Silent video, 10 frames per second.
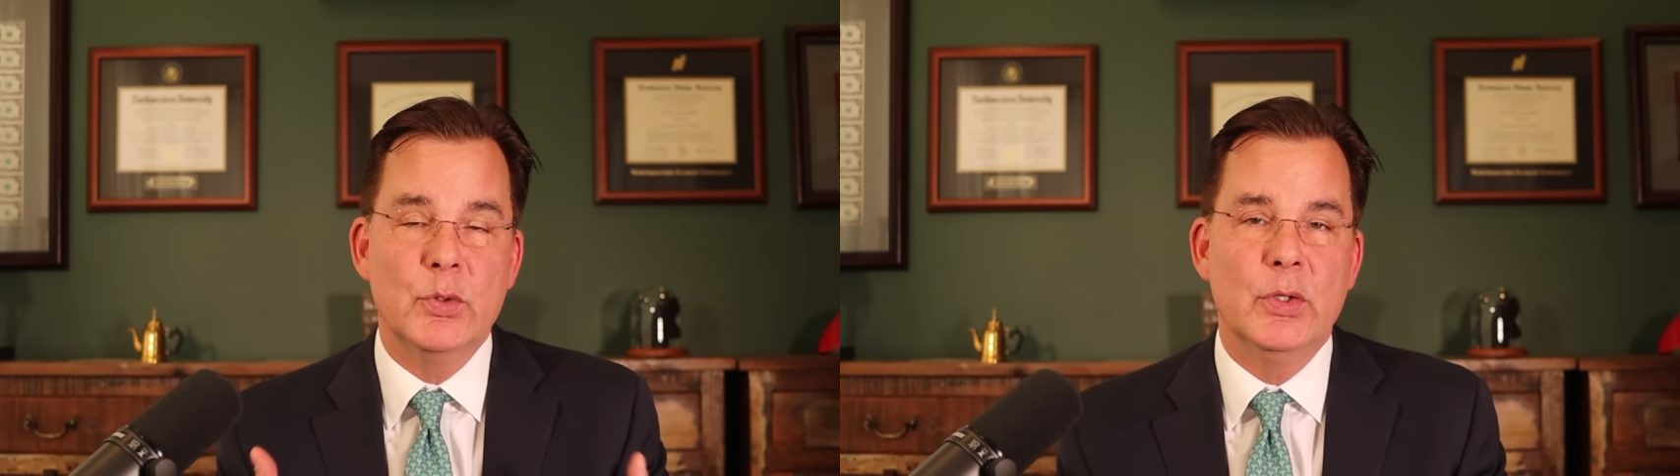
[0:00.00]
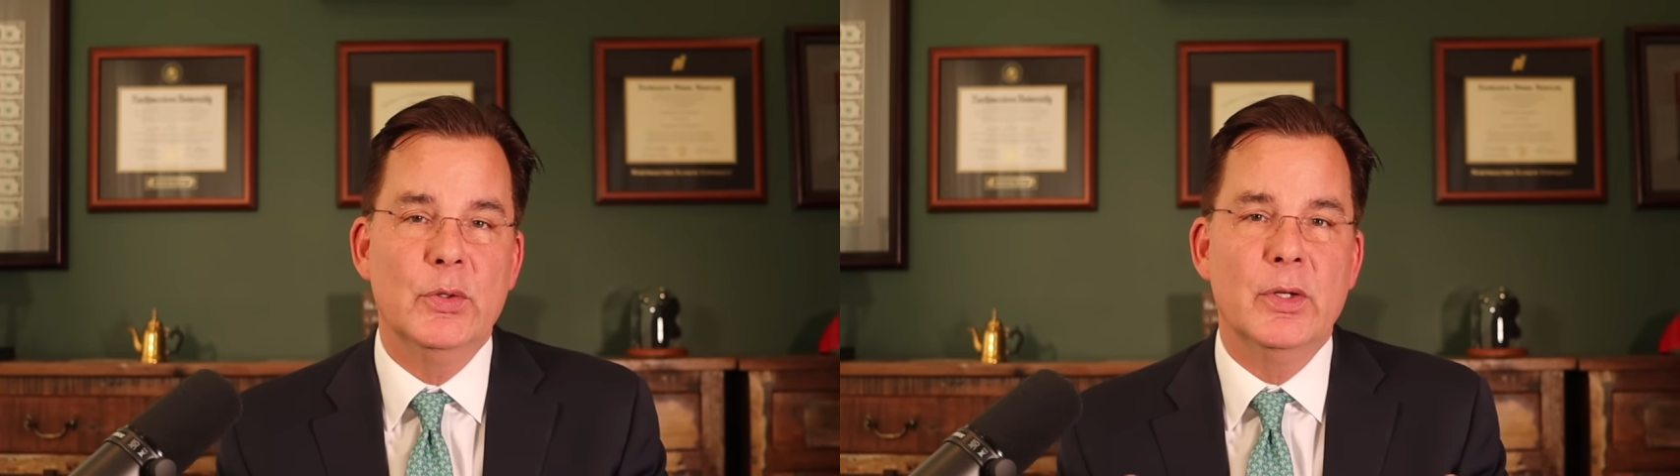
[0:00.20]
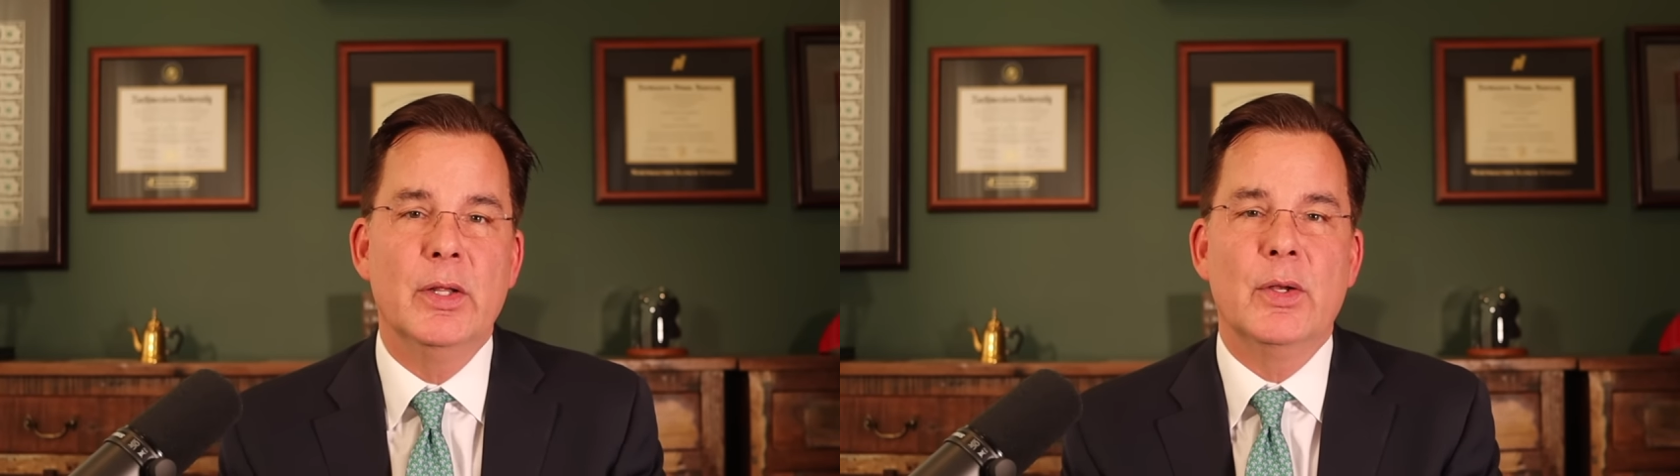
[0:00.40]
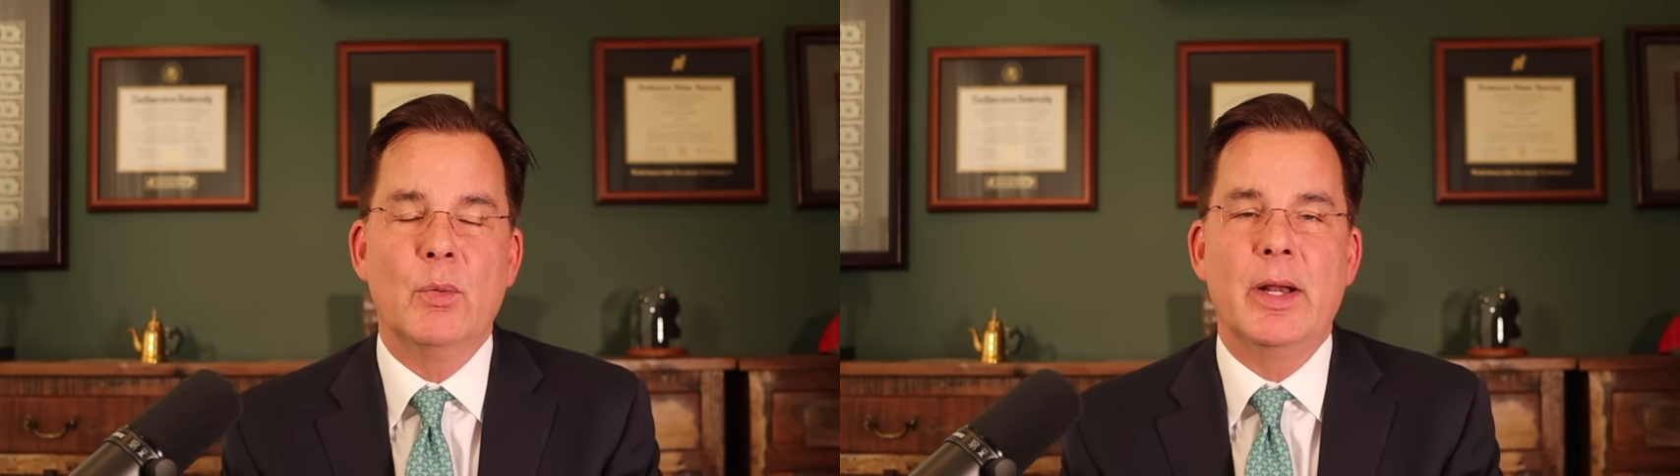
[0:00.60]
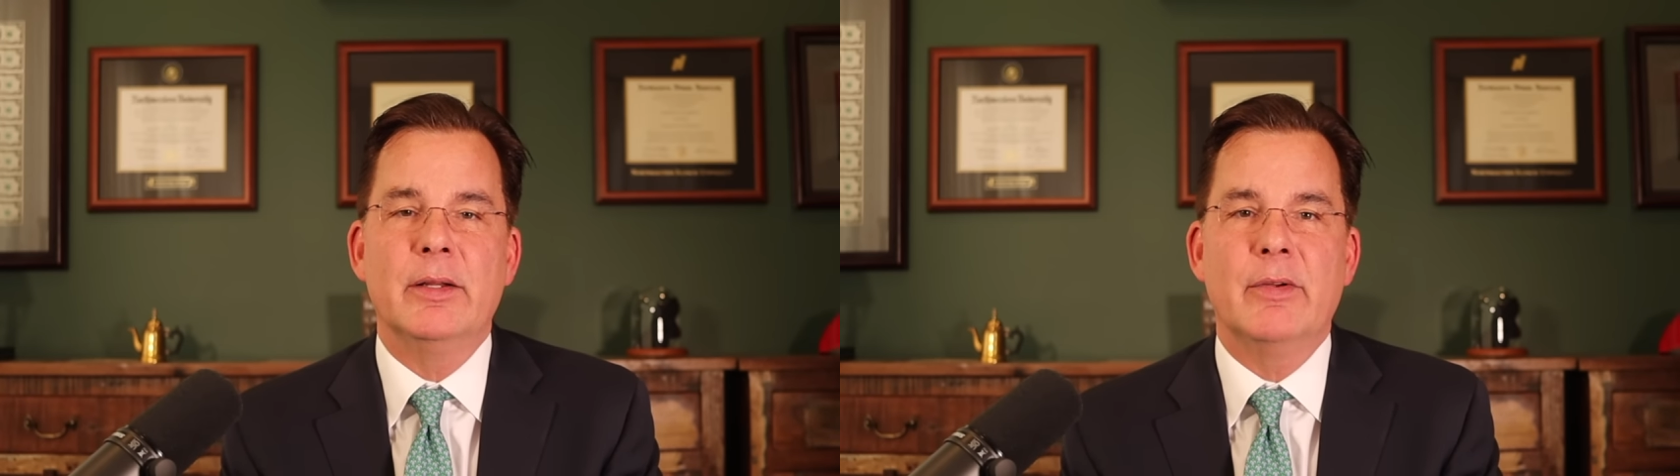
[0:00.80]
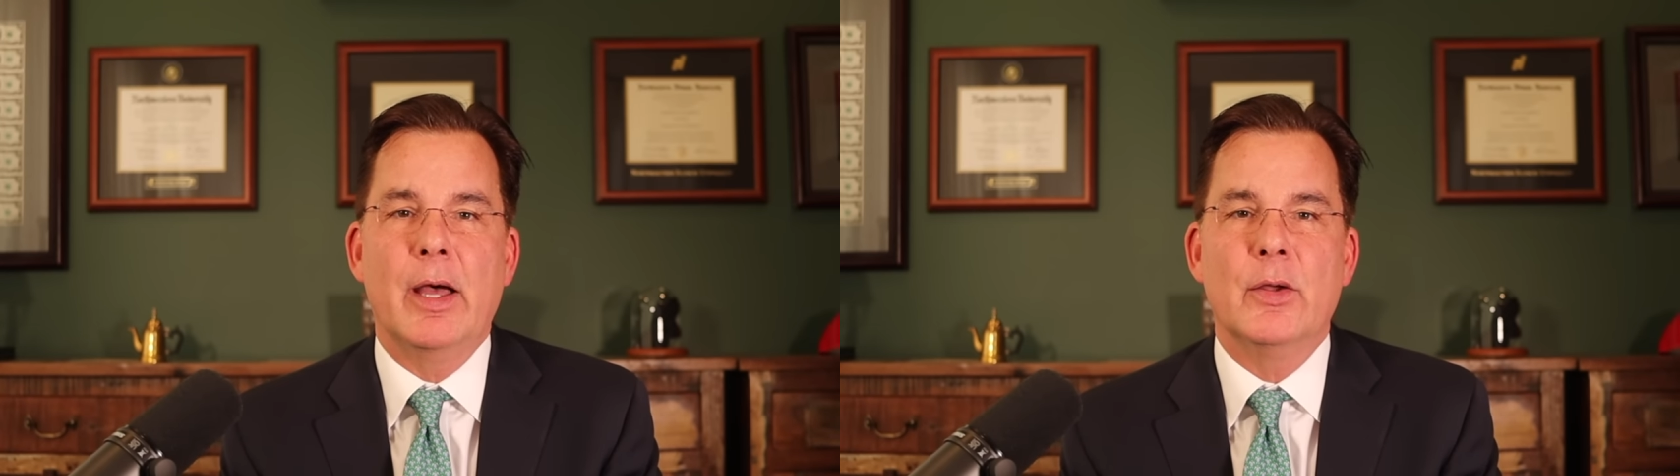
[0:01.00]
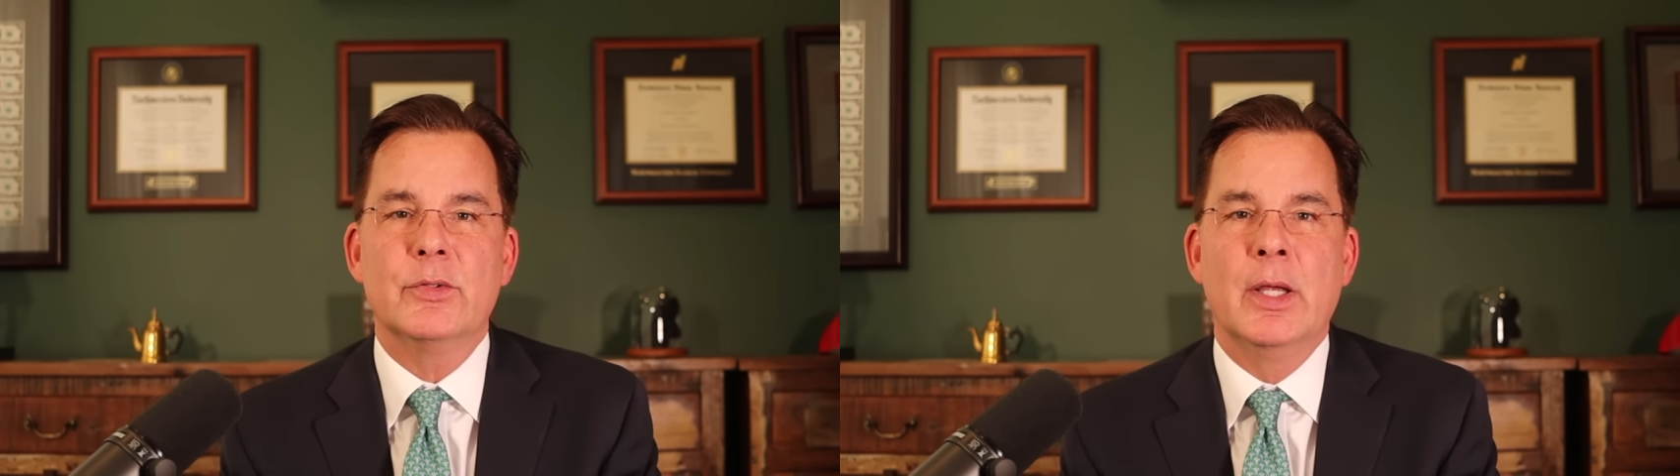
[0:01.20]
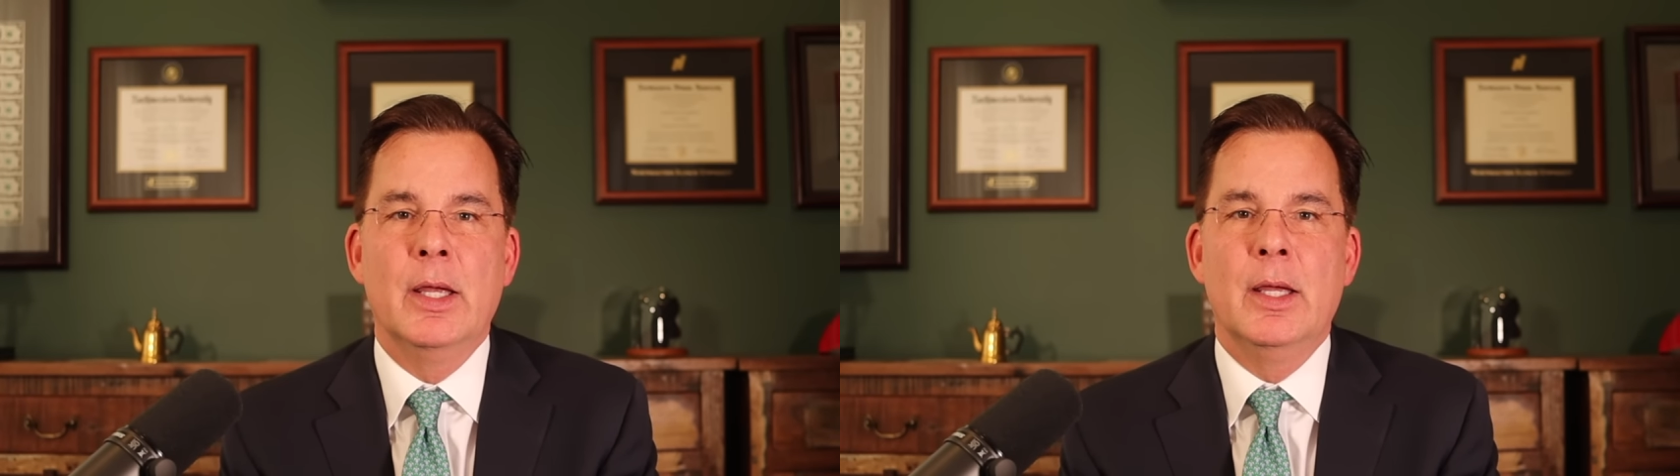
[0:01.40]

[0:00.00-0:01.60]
renewed their wedding vows.